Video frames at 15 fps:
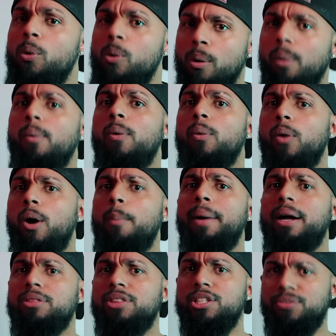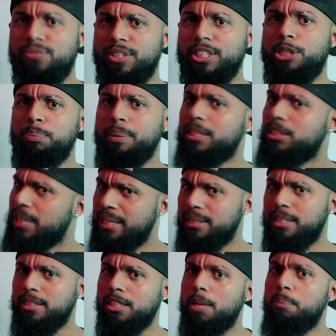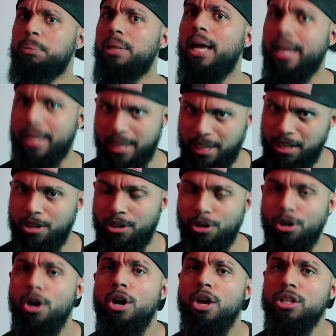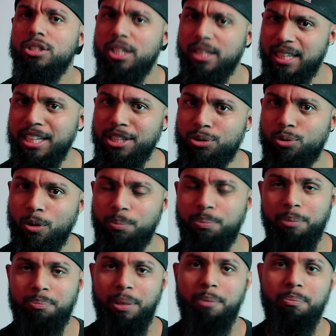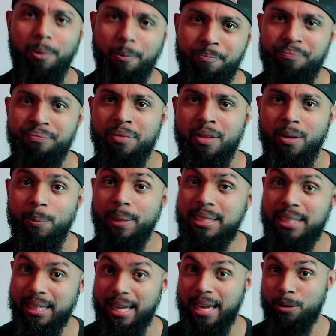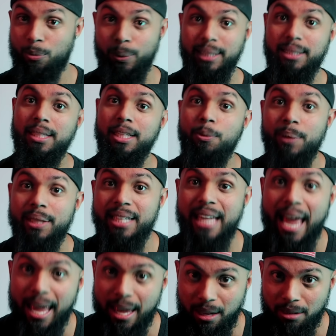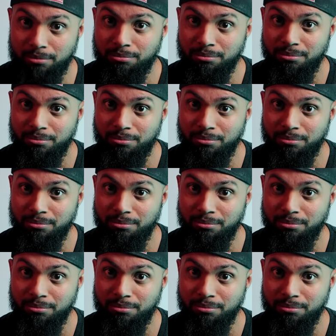Whoa, about this free speech. That doesn't apply here to these group of people. We see that recently with Ye.